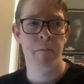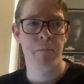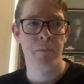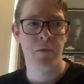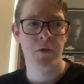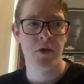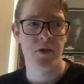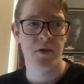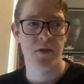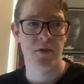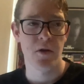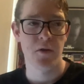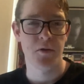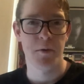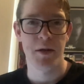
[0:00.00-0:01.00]
Just as
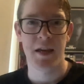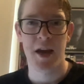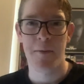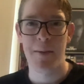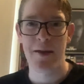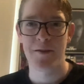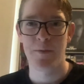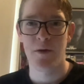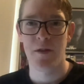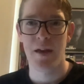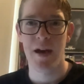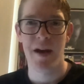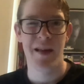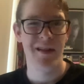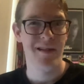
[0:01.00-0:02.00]
long as we keep our spot in
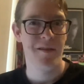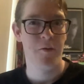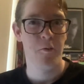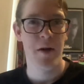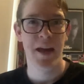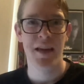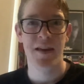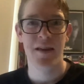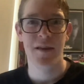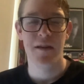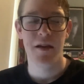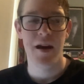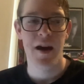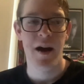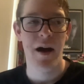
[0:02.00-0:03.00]
the 8. Wink.
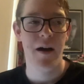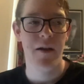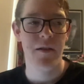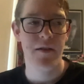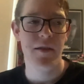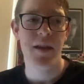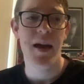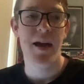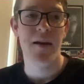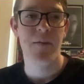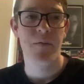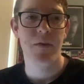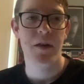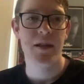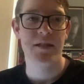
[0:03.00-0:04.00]
Yeah,
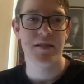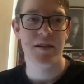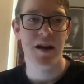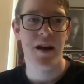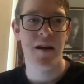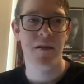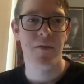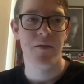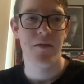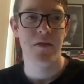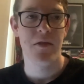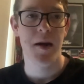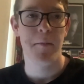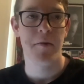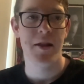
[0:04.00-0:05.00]
that's
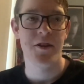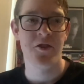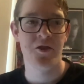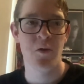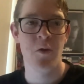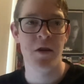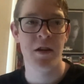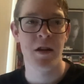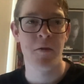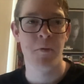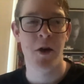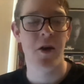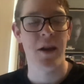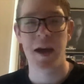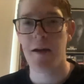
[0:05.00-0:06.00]
double-edged sword, isn't it? We've
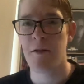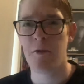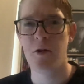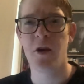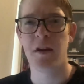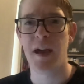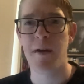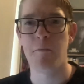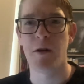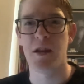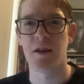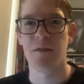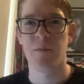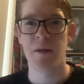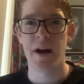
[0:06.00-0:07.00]
got to keep
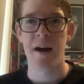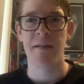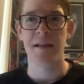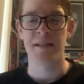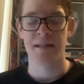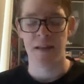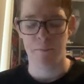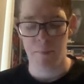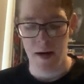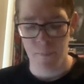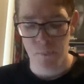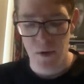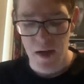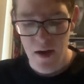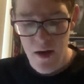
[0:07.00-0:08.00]
winning. That's it.
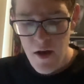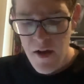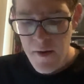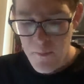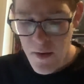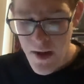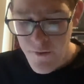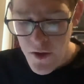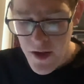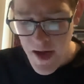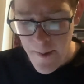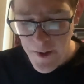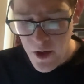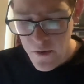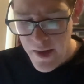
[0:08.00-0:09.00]
But preview
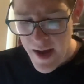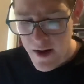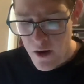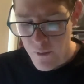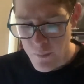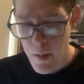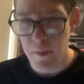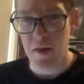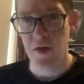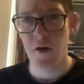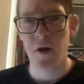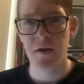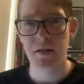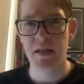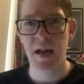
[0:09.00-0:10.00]
coming on that on probably
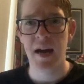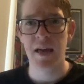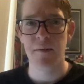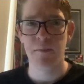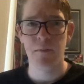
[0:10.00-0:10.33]
Thursday.